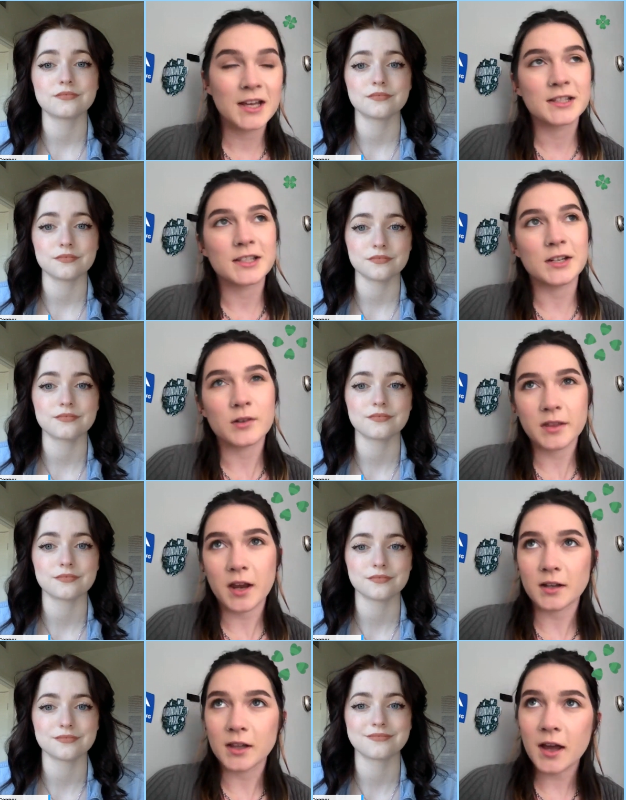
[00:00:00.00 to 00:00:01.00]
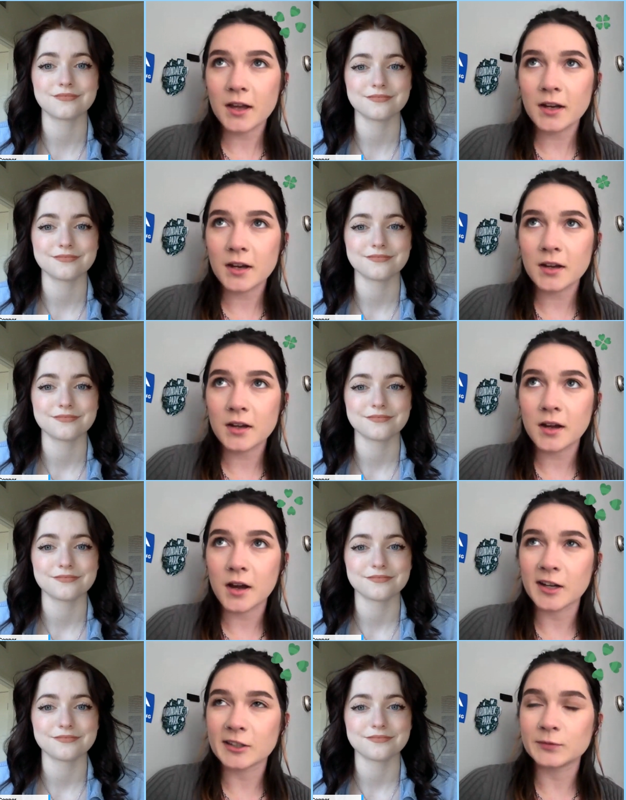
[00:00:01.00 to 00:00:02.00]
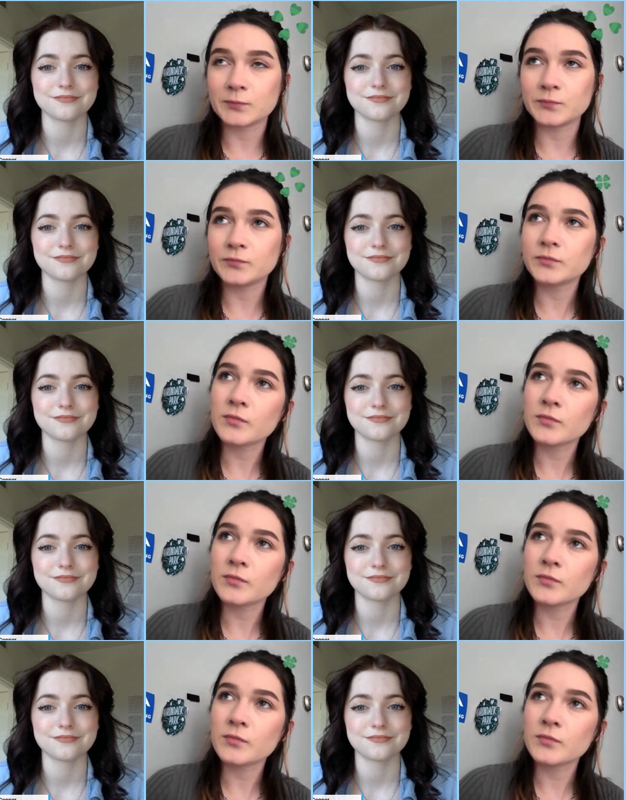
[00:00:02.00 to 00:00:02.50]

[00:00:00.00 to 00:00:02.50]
Speaker 1: see, North Carolina. Um,